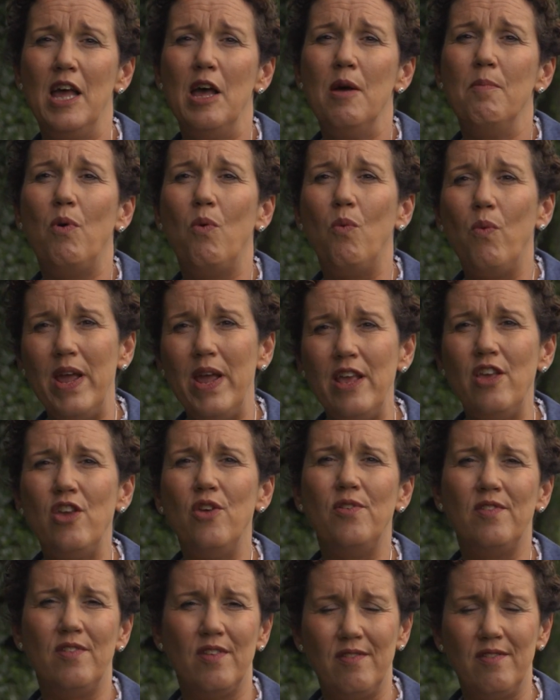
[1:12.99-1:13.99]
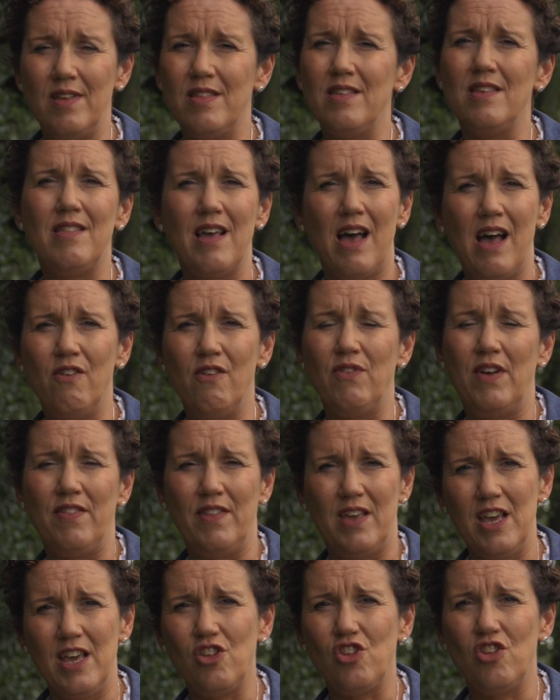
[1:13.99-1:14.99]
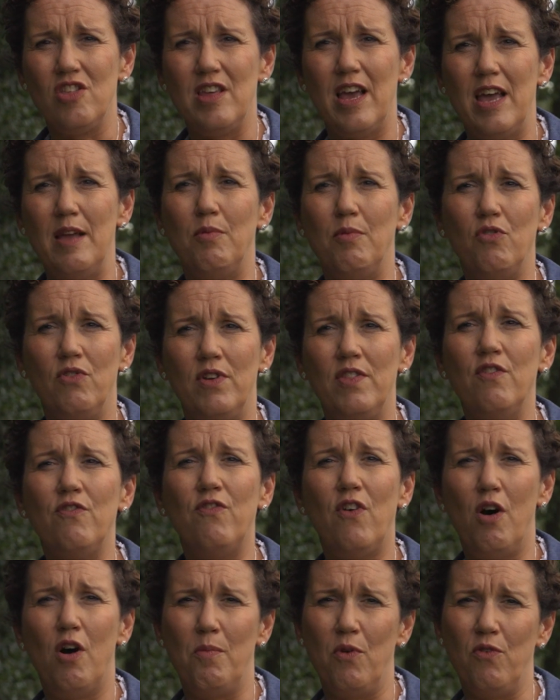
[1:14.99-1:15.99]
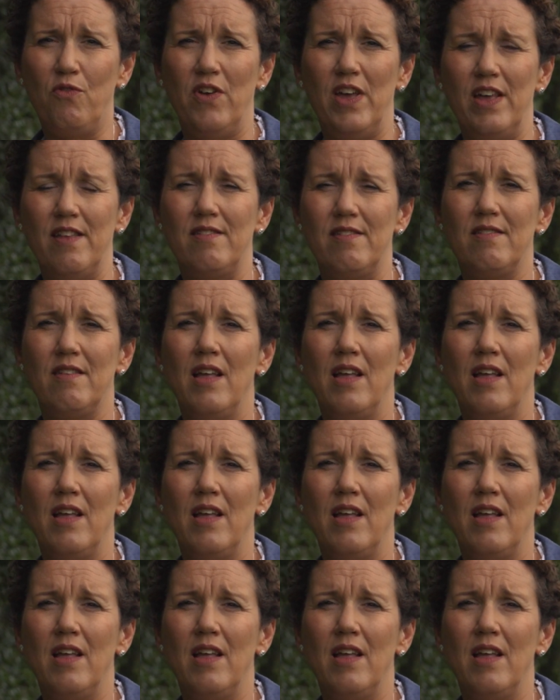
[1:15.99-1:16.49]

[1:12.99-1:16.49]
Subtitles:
but we're used to sitting down around the kitchen table or in the farm office